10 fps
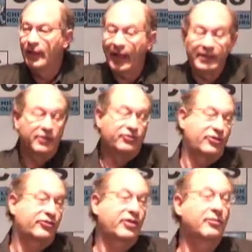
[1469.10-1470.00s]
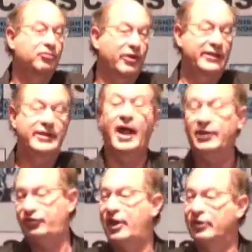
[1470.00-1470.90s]
And it's just complete
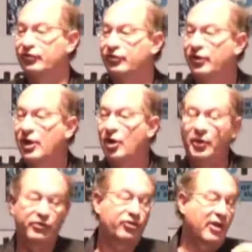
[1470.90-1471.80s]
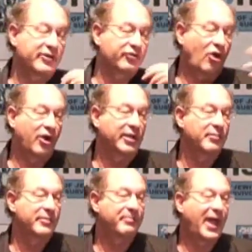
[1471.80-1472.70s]
nonsense. We saw this
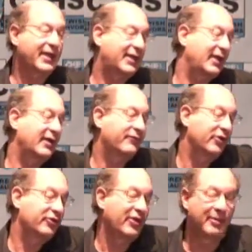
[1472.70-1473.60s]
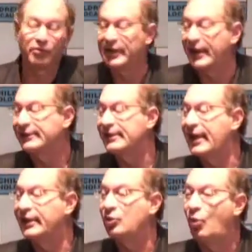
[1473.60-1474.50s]
argument back, for example, in
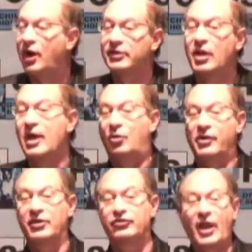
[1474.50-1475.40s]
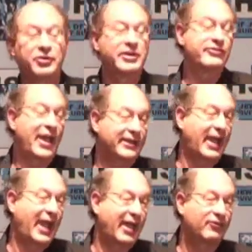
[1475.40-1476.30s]
1981, where the Saudis had
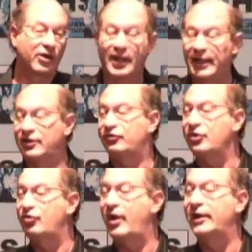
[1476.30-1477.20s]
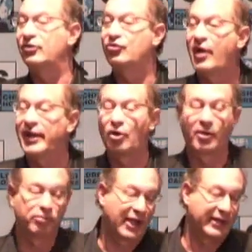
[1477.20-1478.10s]
to have our latest and greatest
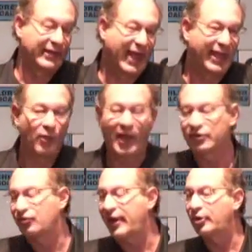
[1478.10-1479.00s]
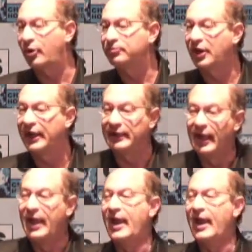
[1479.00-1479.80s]
radar plane, the AWACS radar plane.